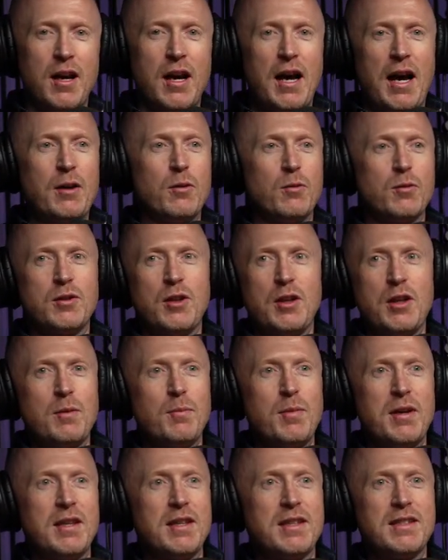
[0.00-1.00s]
And also, you can
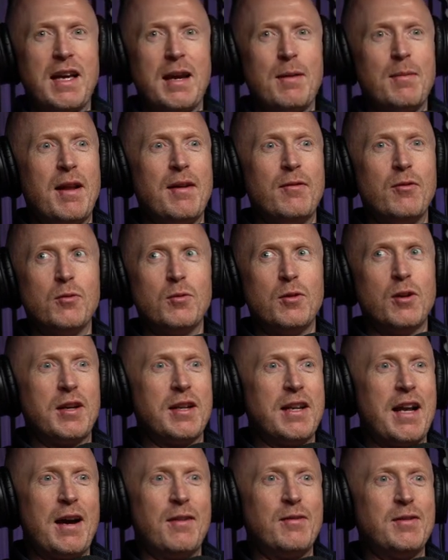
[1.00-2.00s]
be at the same level looking
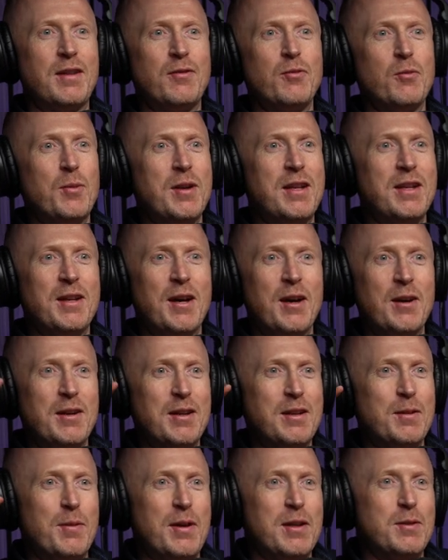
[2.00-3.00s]
out of a different window. And it
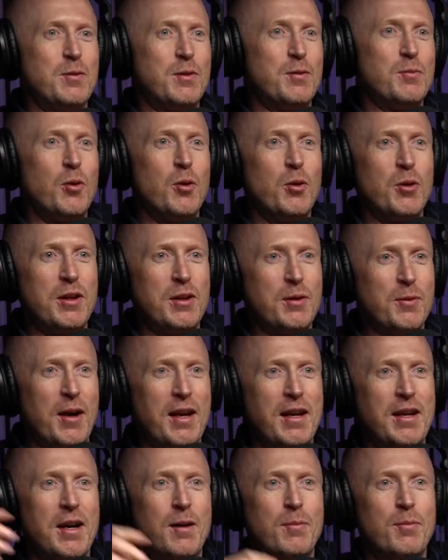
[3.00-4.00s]
depends which morning you
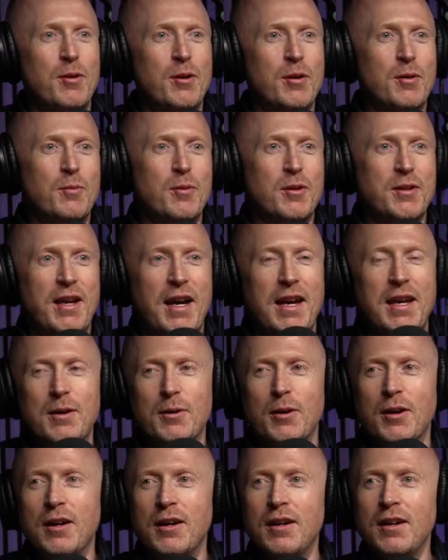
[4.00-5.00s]
wake up on and what day you
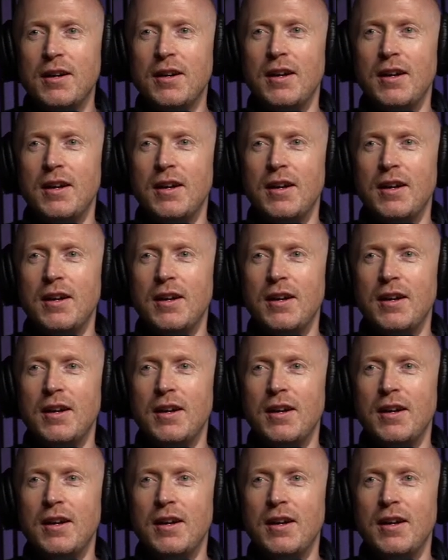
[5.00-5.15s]
are.